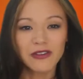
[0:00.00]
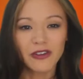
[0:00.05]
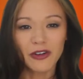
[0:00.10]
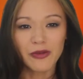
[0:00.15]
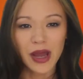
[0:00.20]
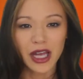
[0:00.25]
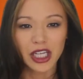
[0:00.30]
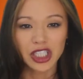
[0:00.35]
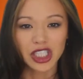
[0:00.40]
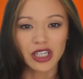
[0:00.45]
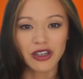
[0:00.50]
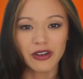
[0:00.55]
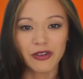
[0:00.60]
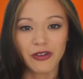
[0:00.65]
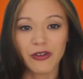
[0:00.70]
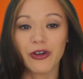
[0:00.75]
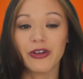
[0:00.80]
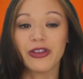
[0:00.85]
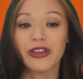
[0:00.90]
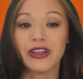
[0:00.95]
information
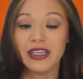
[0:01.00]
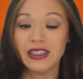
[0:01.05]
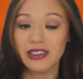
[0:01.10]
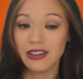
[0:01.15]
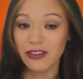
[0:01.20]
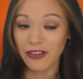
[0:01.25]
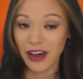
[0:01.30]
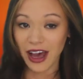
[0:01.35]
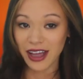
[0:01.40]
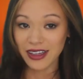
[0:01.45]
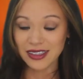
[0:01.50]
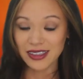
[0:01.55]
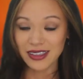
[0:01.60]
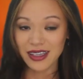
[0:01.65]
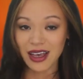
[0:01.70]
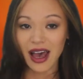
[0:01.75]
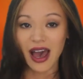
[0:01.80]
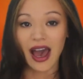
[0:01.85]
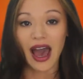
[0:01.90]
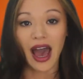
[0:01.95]
for these
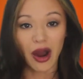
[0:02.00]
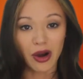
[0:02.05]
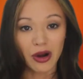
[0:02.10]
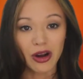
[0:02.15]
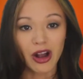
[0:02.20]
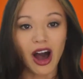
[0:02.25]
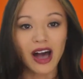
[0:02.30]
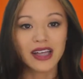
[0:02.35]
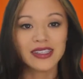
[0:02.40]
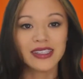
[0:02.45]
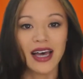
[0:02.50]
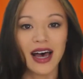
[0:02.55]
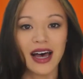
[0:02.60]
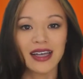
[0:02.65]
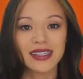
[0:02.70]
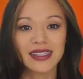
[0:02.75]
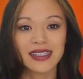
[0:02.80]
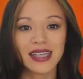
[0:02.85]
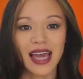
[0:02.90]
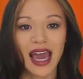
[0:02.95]
events our
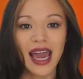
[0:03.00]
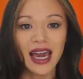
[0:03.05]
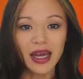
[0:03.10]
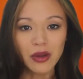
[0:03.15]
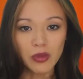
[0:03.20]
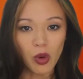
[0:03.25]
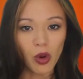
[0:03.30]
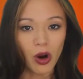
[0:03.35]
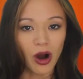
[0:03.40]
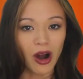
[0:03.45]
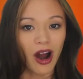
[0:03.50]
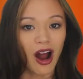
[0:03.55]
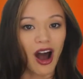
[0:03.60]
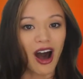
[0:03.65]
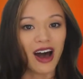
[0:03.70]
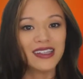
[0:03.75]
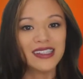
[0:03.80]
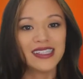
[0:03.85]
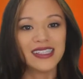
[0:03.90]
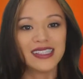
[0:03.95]
contest, and more
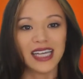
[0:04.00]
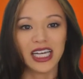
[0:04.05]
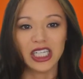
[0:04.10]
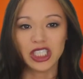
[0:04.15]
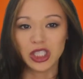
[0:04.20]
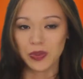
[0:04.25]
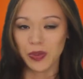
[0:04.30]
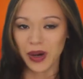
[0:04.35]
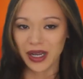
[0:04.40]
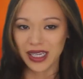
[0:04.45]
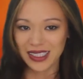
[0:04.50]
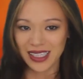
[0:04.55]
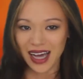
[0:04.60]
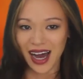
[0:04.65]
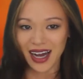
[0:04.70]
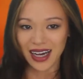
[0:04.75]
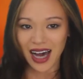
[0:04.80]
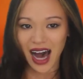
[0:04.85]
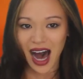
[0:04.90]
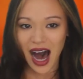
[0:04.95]
on
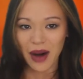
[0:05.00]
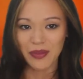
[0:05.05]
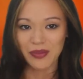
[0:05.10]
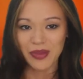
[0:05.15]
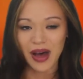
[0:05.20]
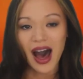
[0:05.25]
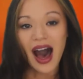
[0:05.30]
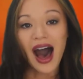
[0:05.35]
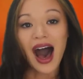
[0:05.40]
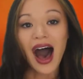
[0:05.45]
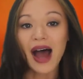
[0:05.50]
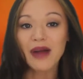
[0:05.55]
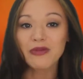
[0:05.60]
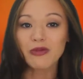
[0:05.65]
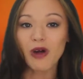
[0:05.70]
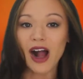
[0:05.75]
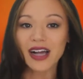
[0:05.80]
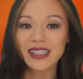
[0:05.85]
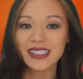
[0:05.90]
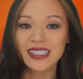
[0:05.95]
StageBuddy.com.
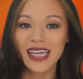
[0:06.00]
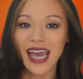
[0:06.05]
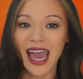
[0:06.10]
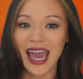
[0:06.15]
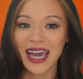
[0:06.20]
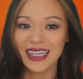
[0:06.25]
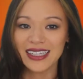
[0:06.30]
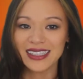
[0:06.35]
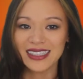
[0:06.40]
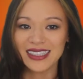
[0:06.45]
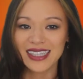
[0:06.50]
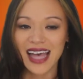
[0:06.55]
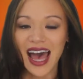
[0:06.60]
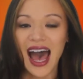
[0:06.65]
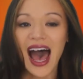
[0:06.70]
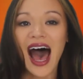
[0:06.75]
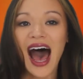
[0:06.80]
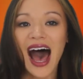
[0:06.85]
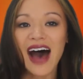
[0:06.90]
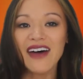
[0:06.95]
I'm Roxy Haynes.
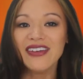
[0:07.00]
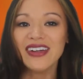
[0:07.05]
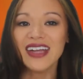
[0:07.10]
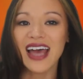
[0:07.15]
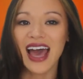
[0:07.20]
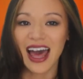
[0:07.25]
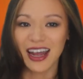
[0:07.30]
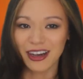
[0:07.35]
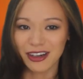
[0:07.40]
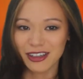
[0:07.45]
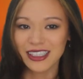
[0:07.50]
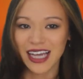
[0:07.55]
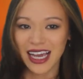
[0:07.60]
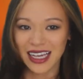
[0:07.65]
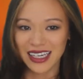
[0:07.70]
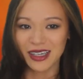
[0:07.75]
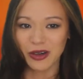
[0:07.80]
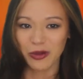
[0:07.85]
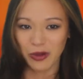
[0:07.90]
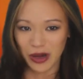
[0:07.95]
Have an
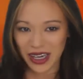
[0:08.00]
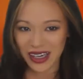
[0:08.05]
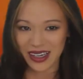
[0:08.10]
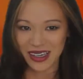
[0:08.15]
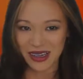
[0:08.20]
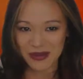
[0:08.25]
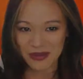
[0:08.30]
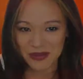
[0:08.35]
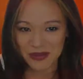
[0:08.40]
entertaining week.